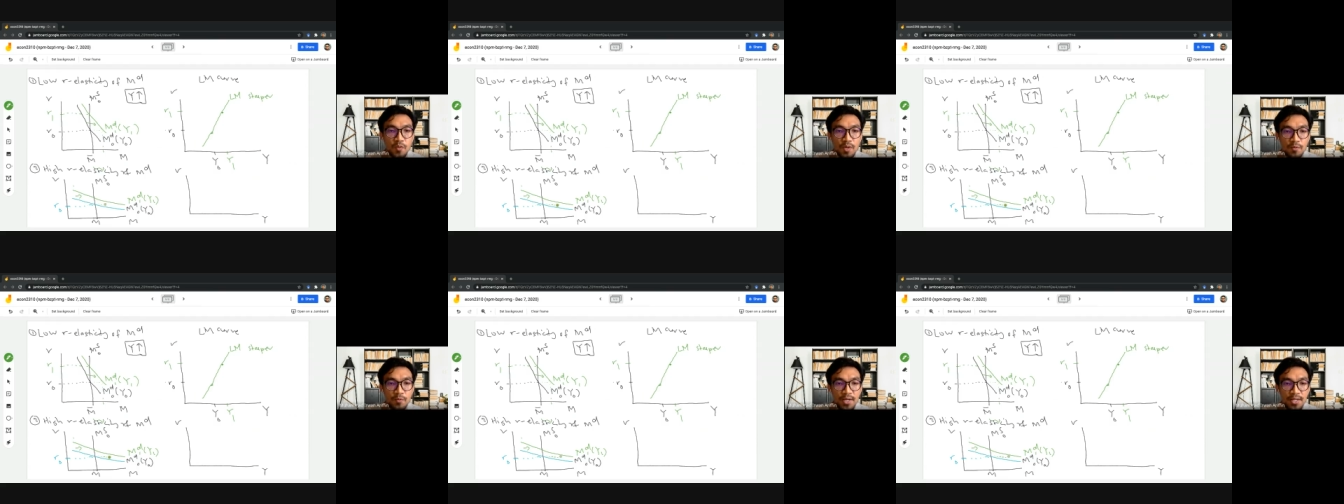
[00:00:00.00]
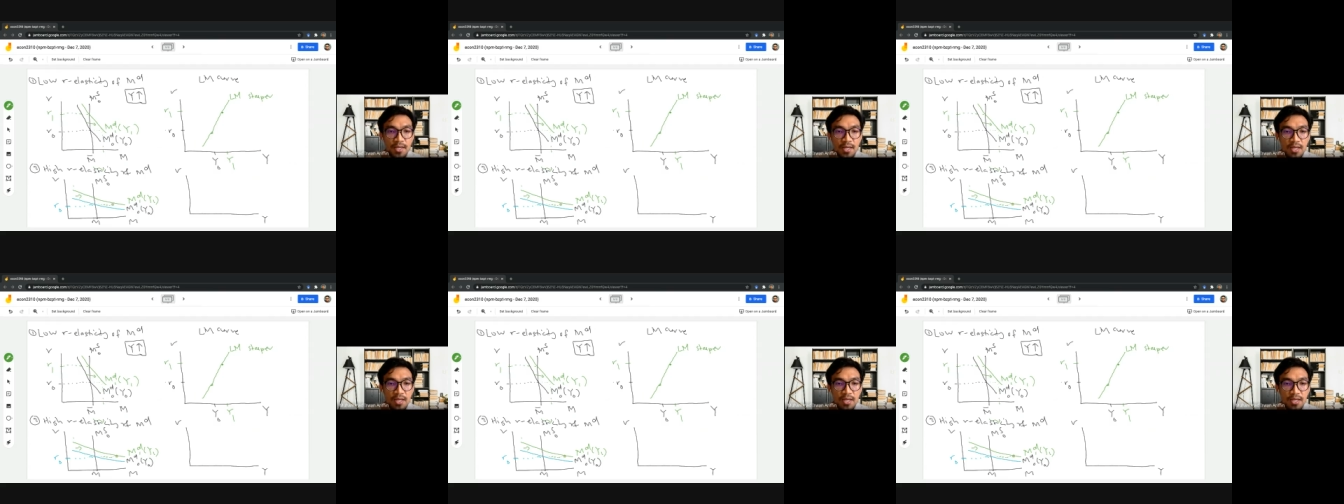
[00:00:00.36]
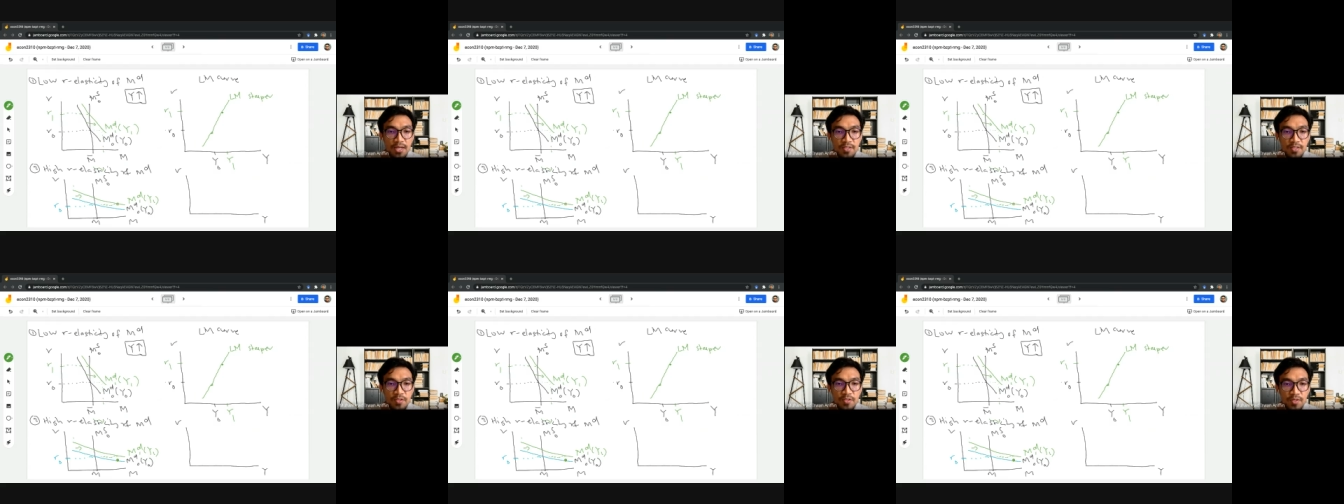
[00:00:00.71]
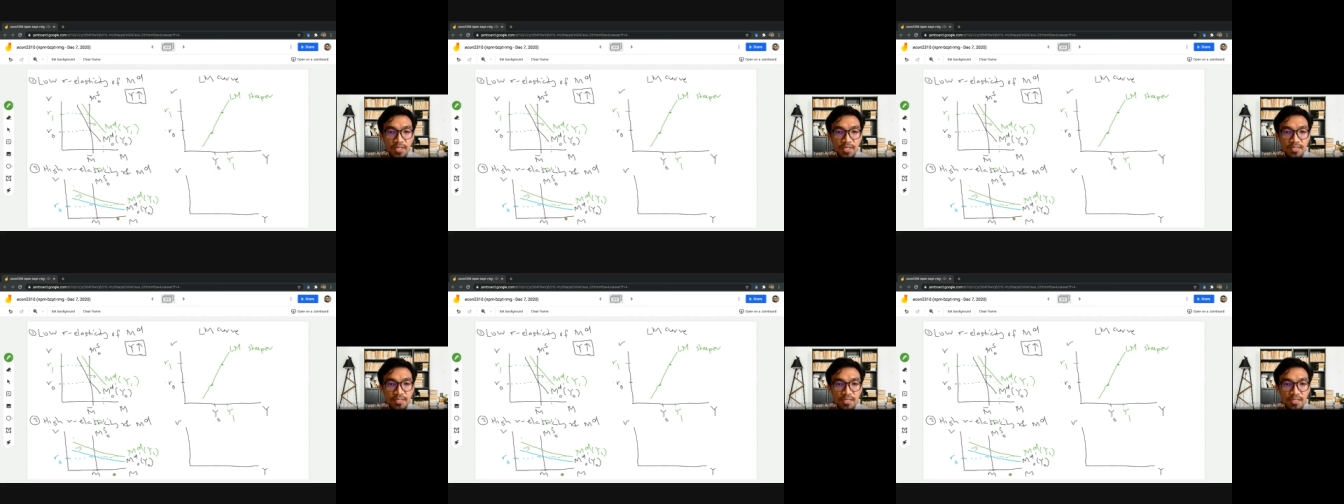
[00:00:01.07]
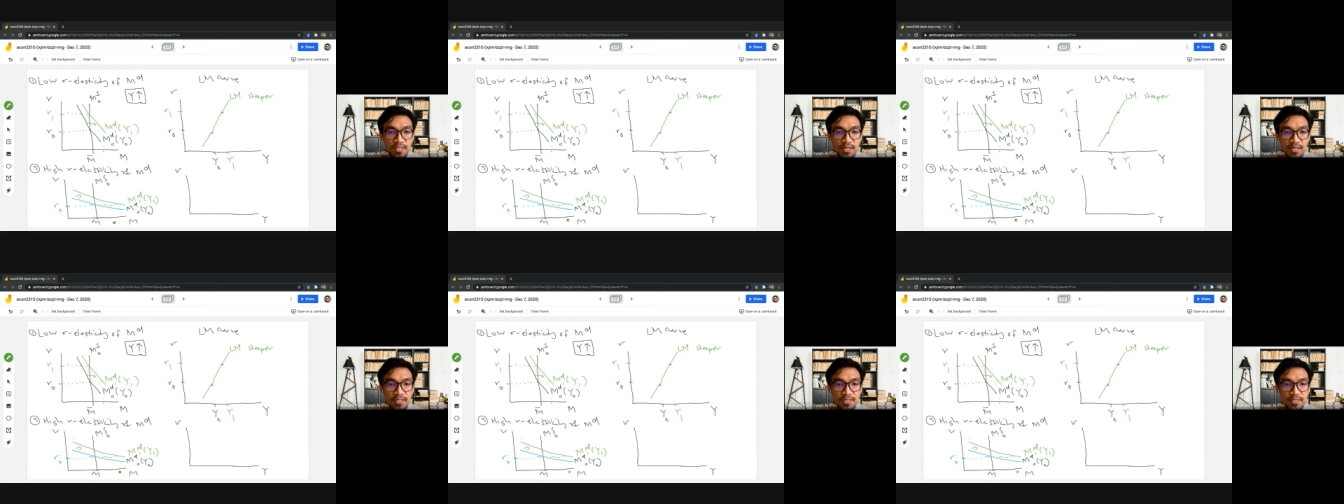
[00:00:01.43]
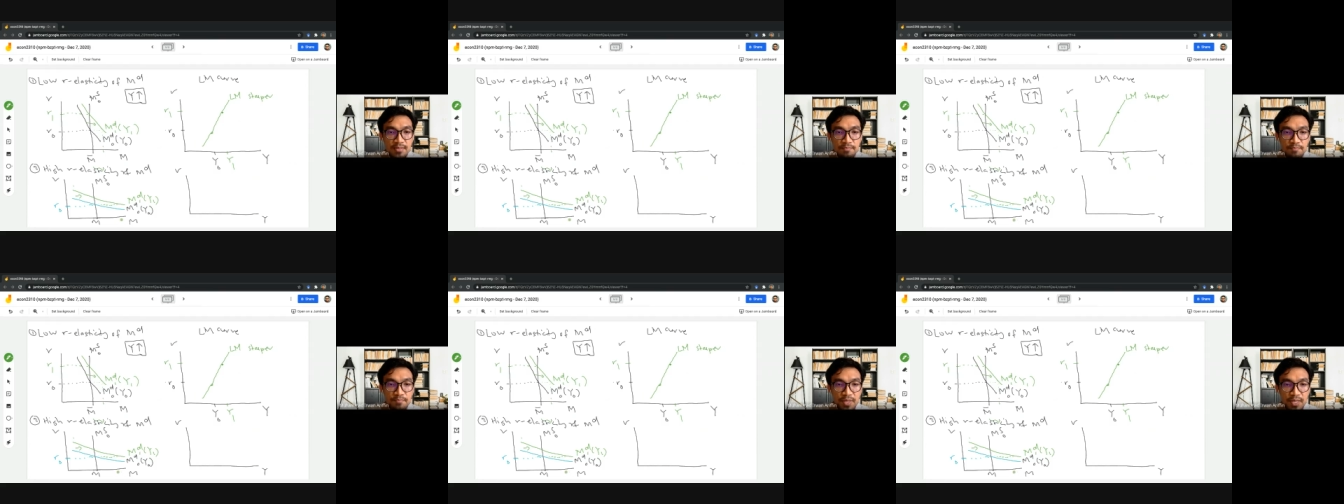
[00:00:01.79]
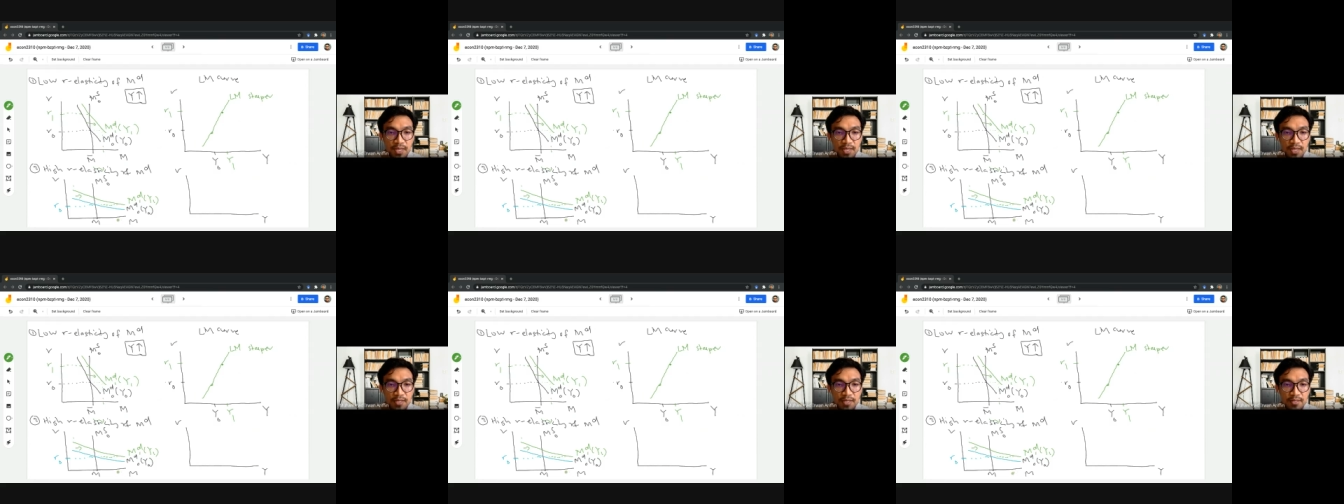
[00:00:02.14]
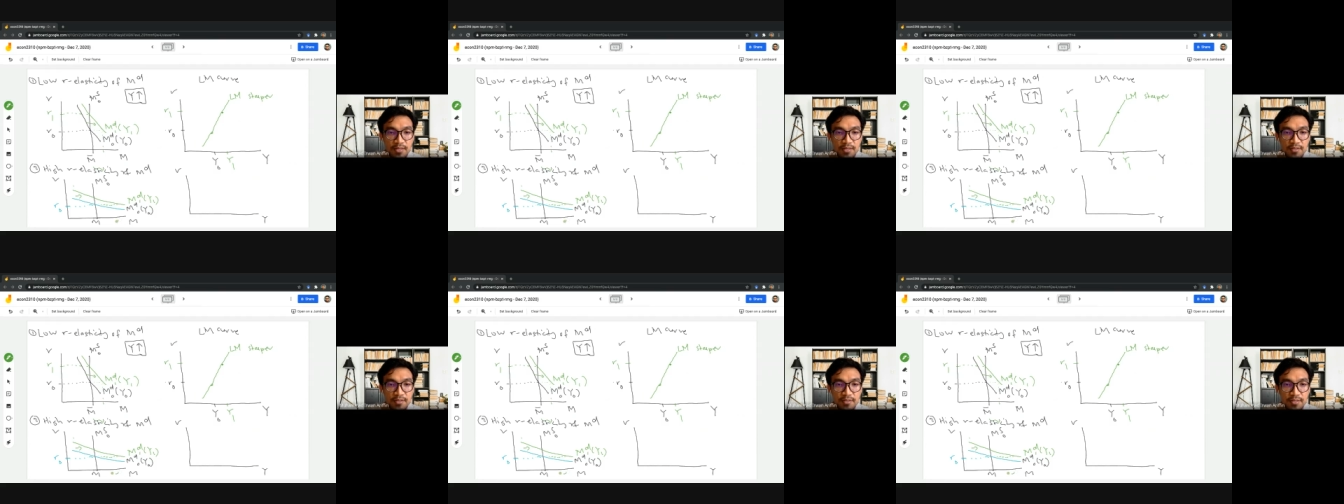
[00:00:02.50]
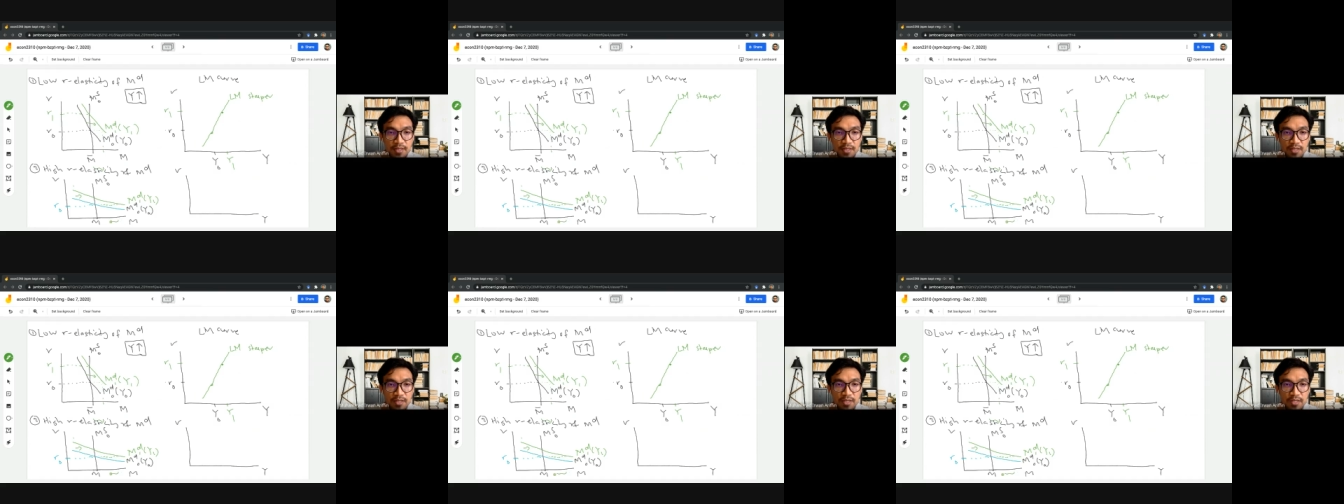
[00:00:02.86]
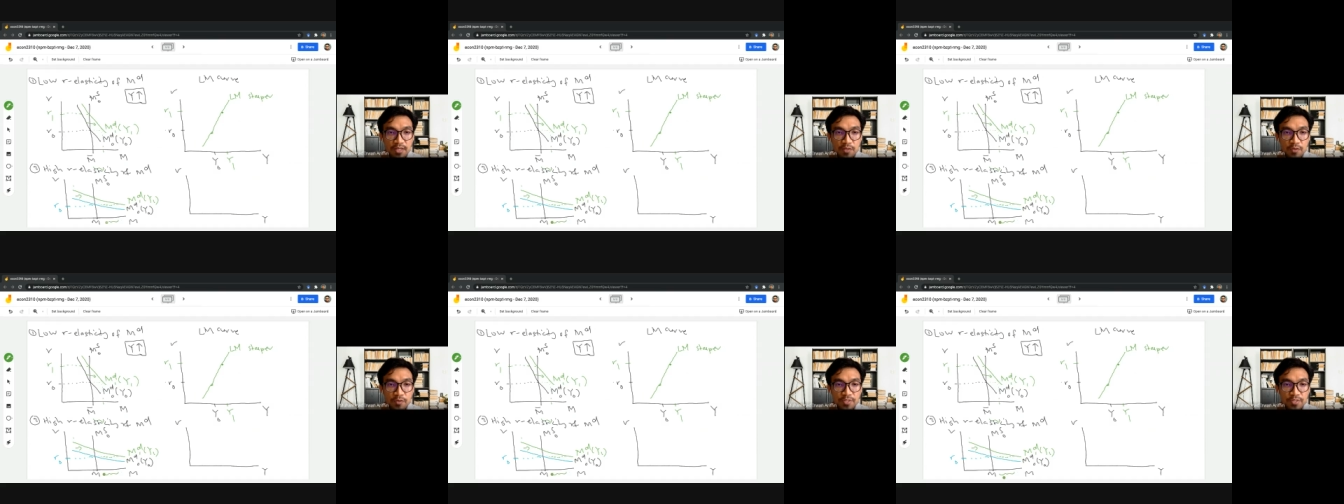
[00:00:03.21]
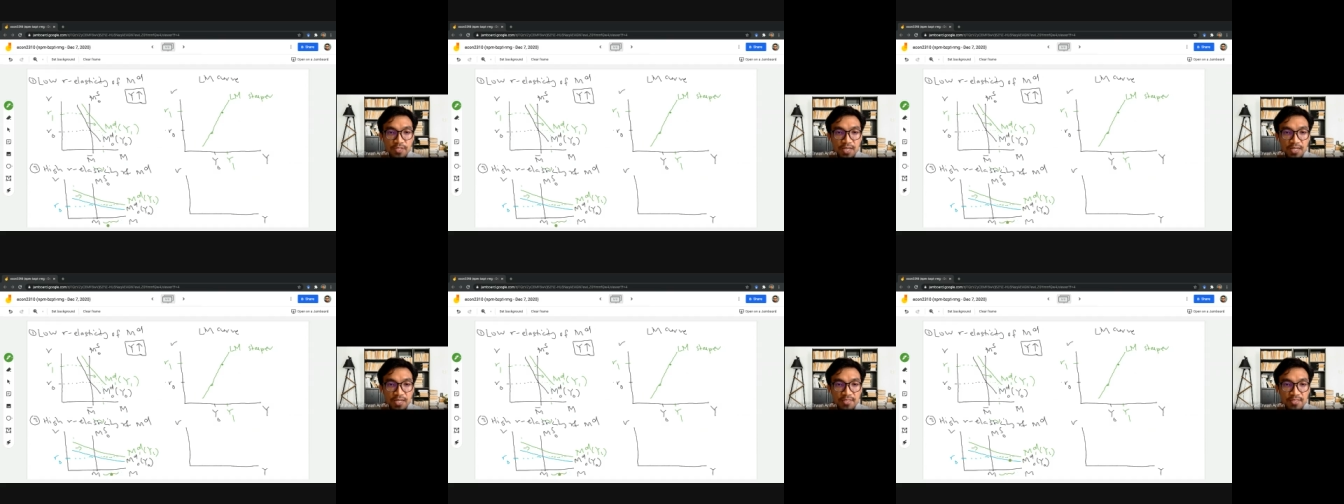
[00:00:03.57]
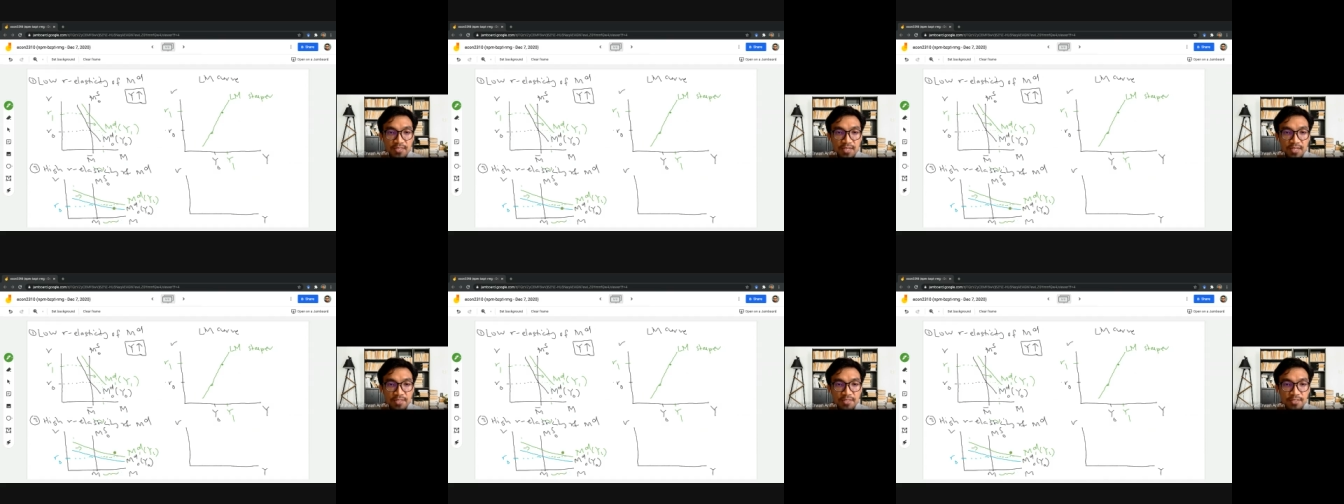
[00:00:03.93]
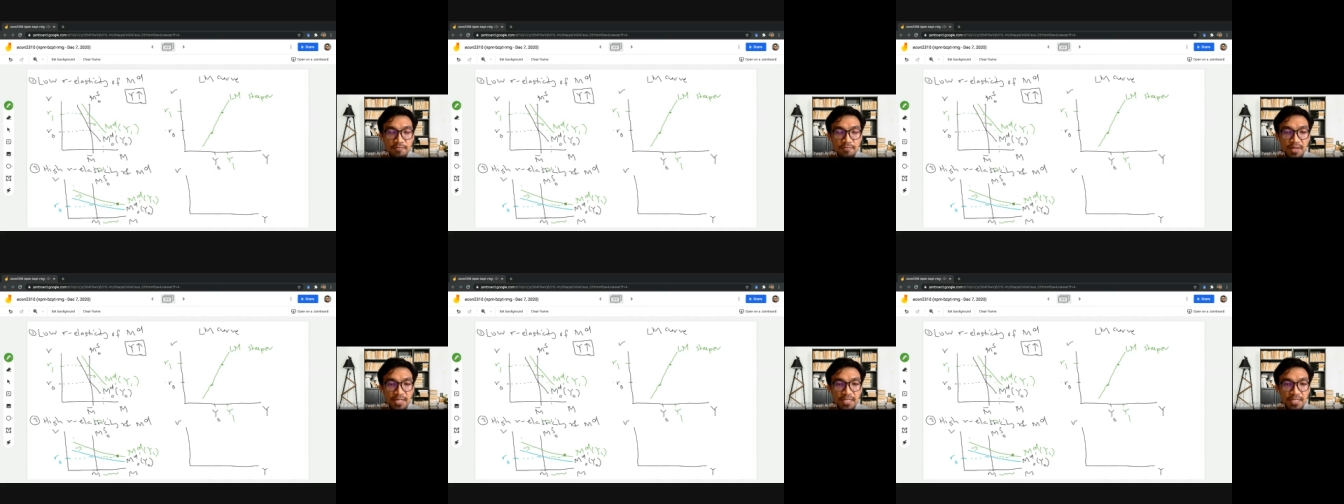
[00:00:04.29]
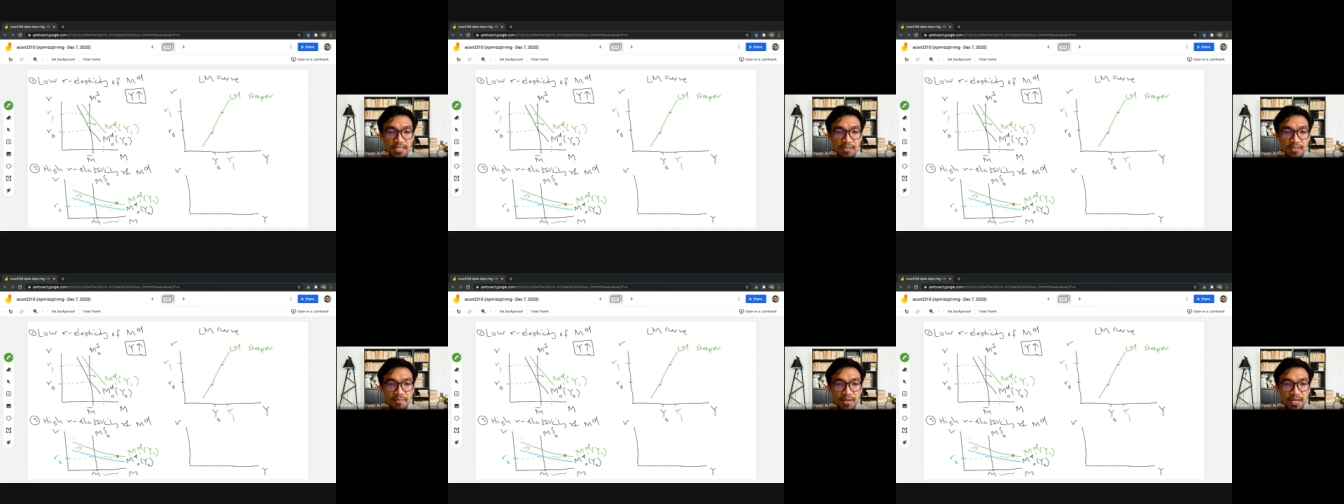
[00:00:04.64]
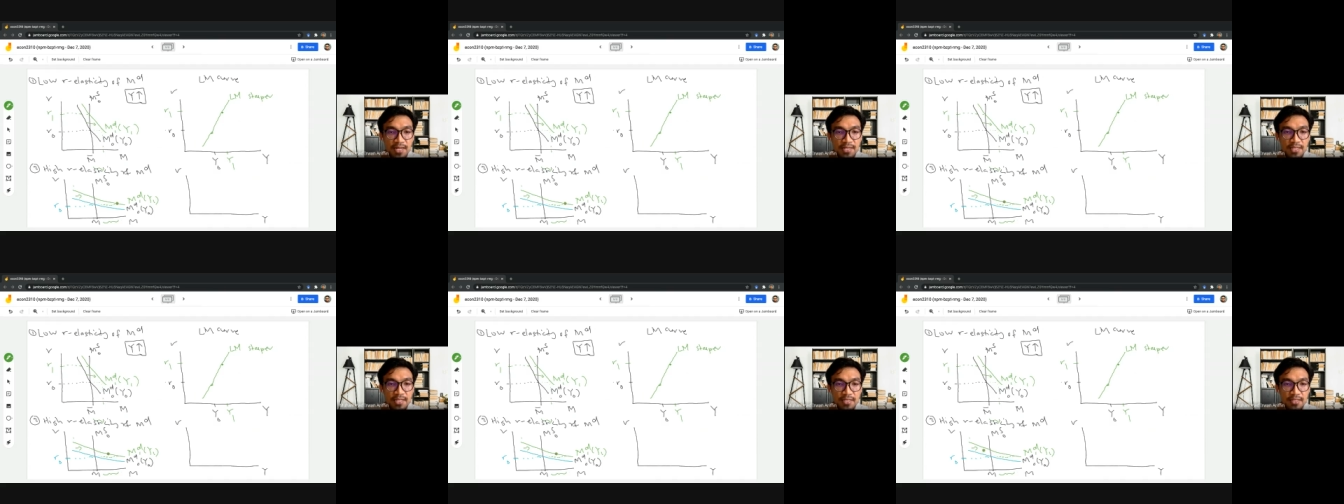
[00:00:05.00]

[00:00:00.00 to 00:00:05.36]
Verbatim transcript: As you can see, there is a big, okay, huge excess of money demand here.